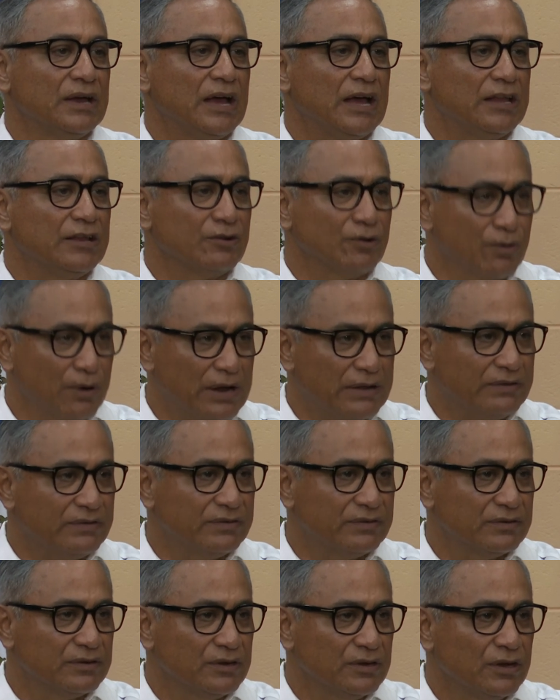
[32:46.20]
and
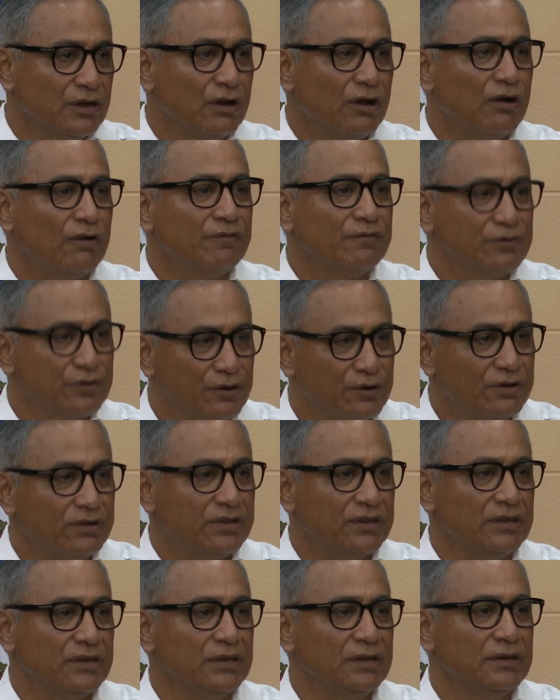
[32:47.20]
grants of
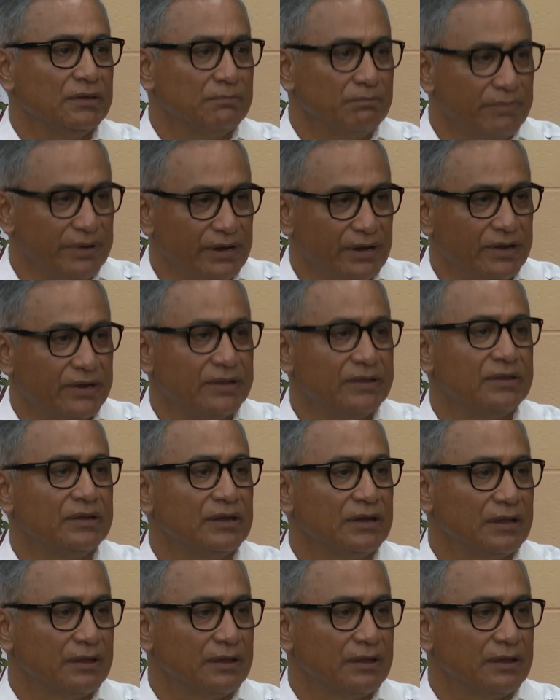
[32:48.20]
$30 million.